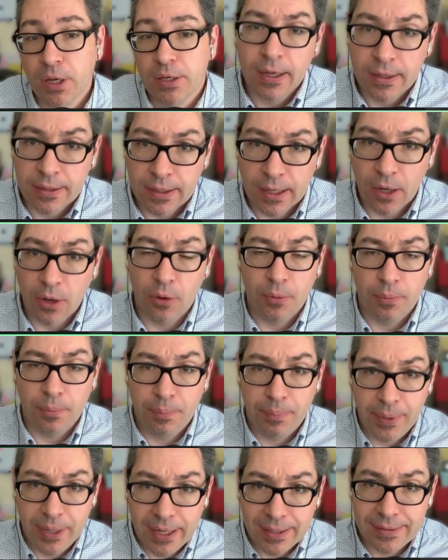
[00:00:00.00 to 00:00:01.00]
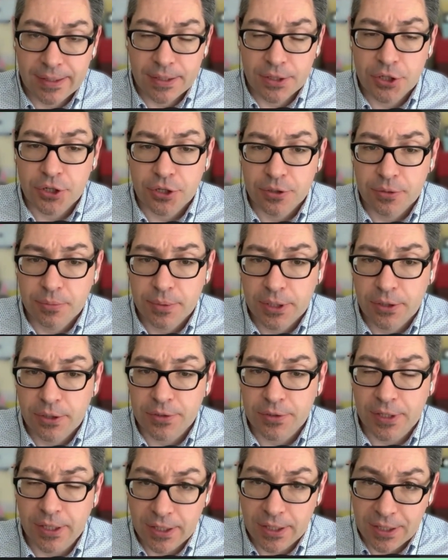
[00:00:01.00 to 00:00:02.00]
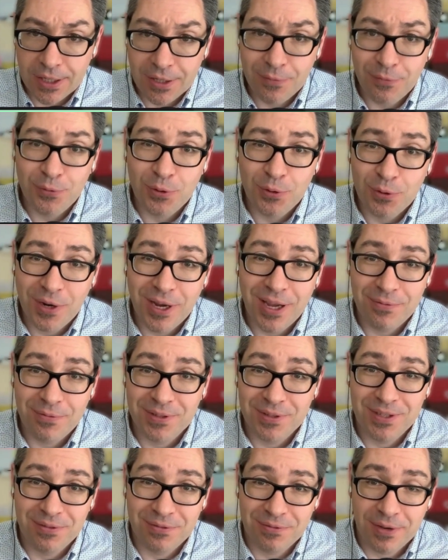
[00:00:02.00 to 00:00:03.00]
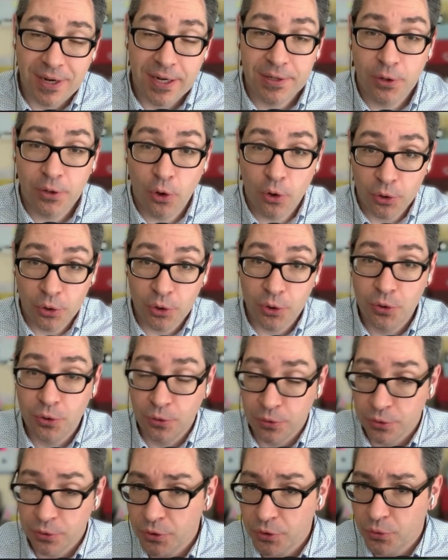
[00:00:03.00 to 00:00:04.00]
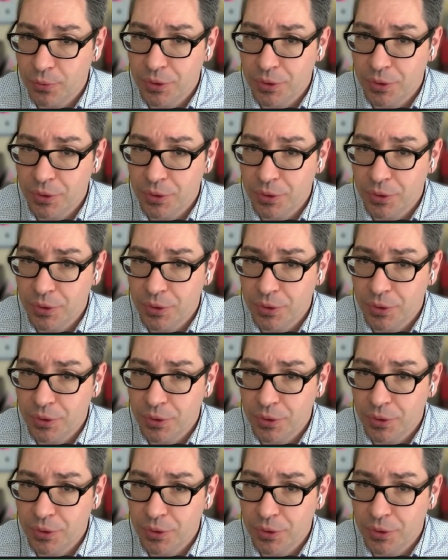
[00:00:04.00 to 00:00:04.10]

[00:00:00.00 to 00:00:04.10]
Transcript: Now, pay attention, because if you have defined hot corners,